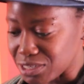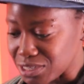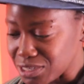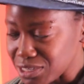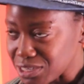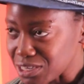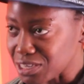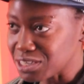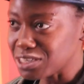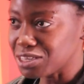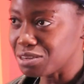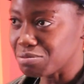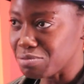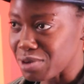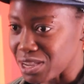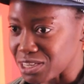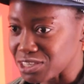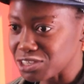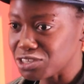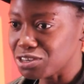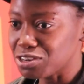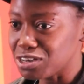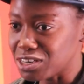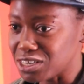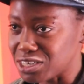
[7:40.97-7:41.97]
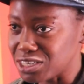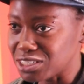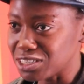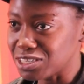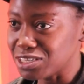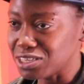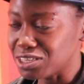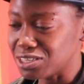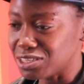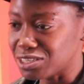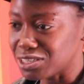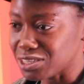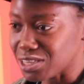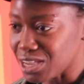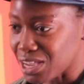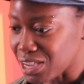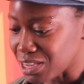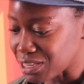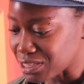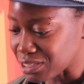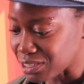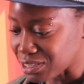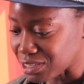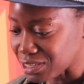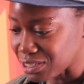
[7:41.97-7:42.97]
study masculinities
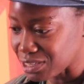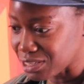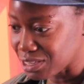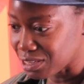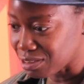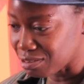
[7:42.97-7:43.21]
as